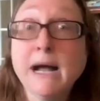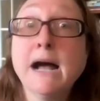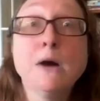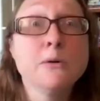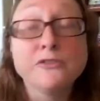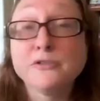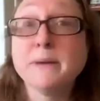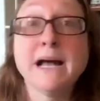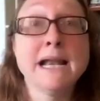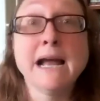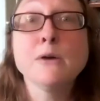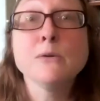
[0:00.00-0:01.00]
hours
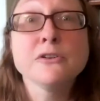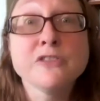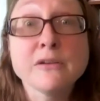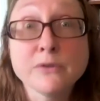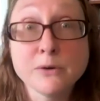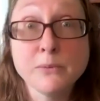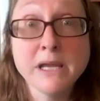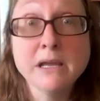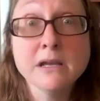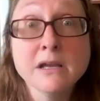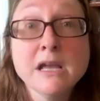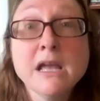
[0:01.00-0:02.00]
upon hours every
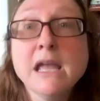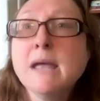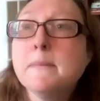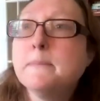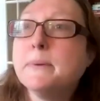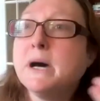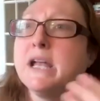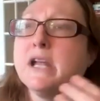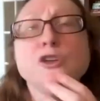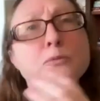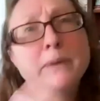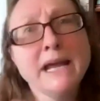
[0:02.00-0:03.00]
week,
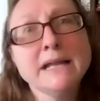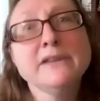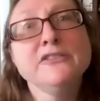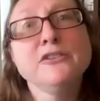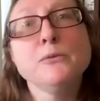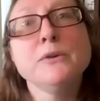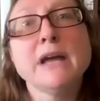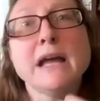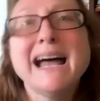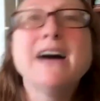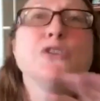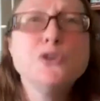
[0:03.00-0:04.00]
but you balance it with
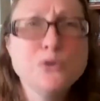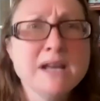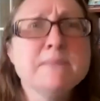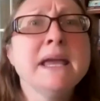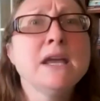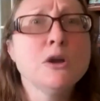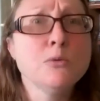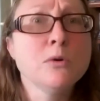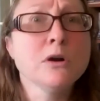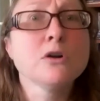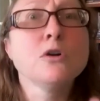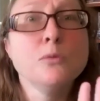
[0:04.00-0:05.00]
how you can make it
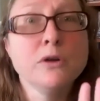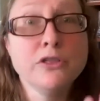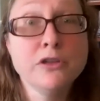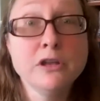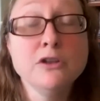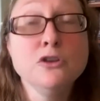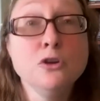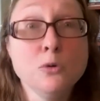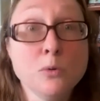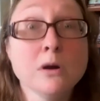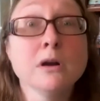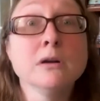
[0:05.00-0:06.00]
work within
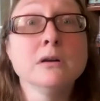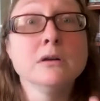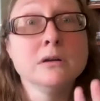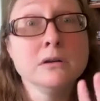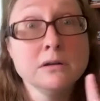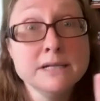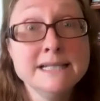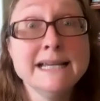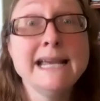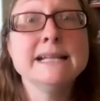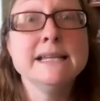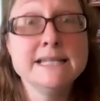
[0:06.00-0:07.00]
your
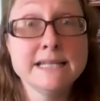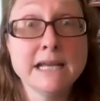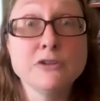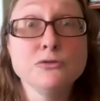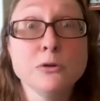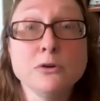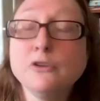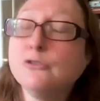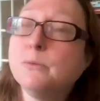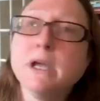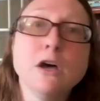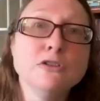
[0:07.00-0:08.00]
daily schedule.
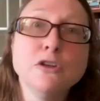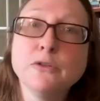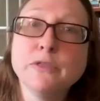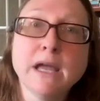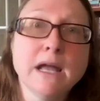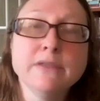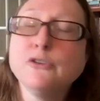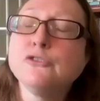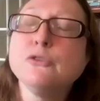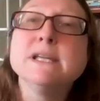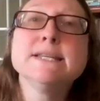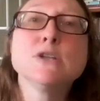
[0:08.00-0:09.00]
Because we all know that
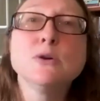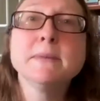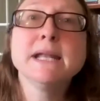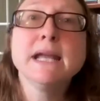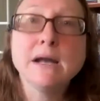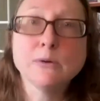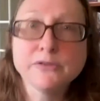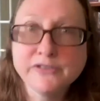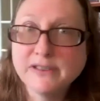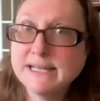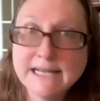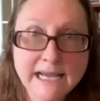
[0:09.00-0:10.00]
there's only so many
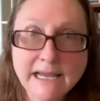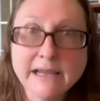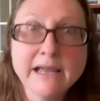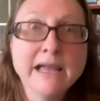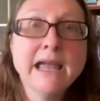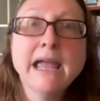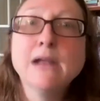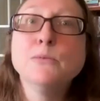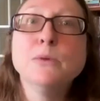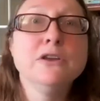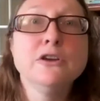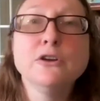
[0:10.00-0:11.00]
hours in the day.
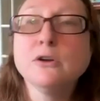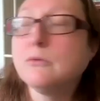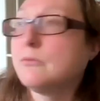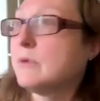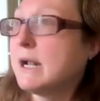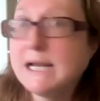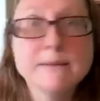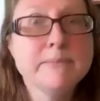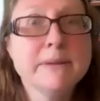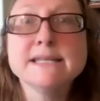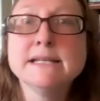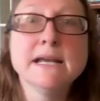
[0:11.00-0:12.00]
And when you're running a
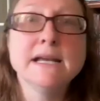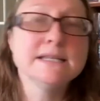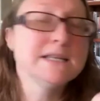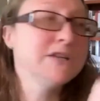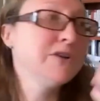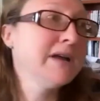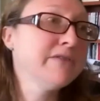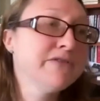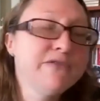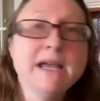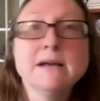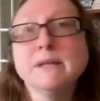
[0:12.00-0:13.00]
business and you have a
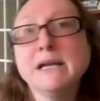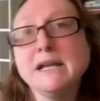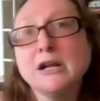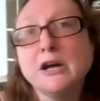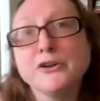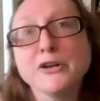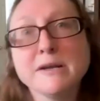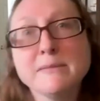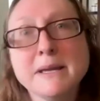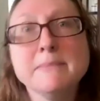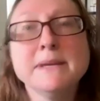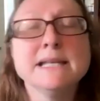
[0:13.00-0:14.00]
family and other
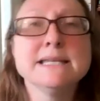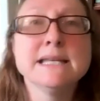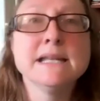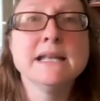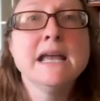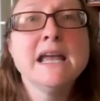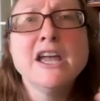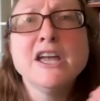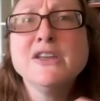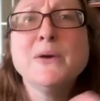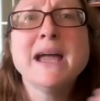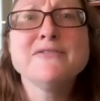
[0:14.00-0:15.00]
commitments, and
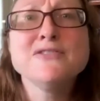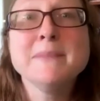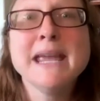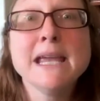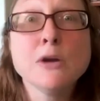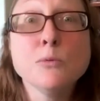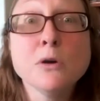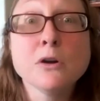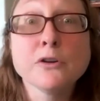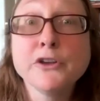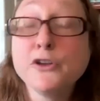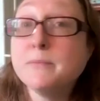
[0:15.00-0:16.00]
you have to make it
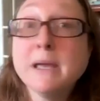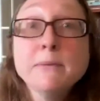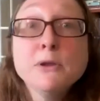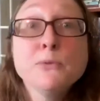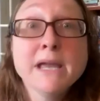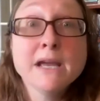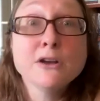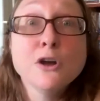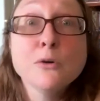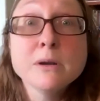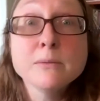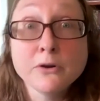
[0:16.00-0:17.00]
work, maybe you can't
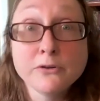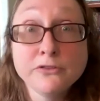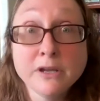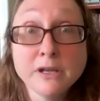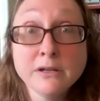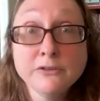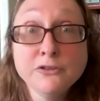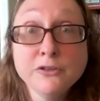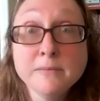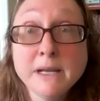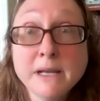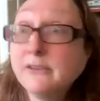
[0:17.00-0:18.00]
go in person to
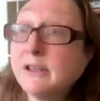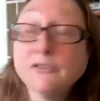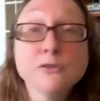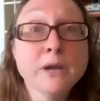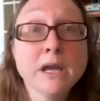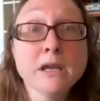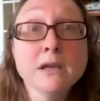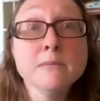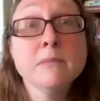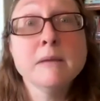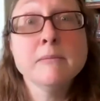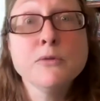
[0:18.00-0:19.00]
the meetings. That's okay.
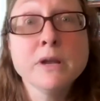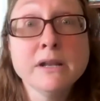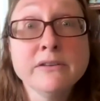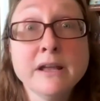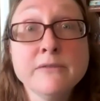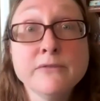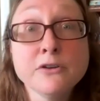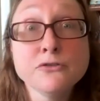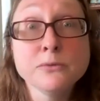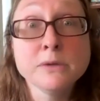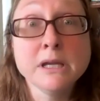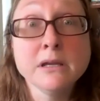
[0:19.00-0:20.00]
Maybe you can attend
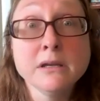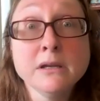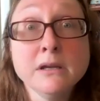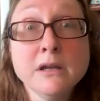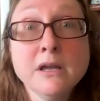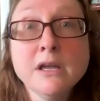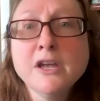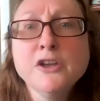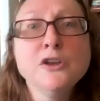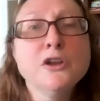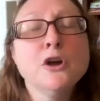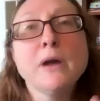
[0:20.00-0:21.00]
virtually.
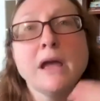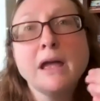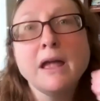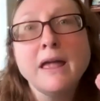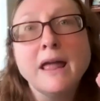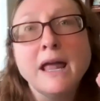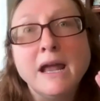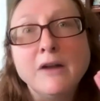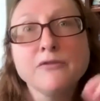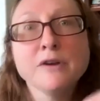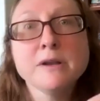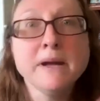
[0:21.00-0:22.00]
You know,
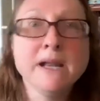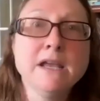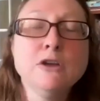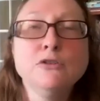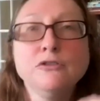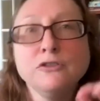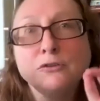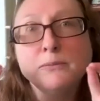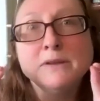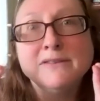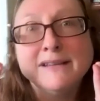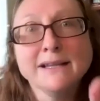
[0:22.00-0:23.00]
Everybody who just
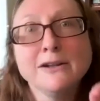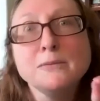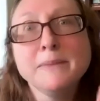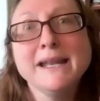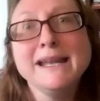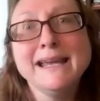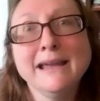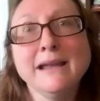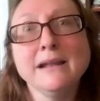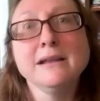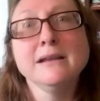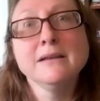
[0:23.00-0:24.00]
puts a little bit
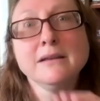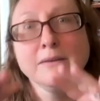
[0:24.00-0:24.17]
in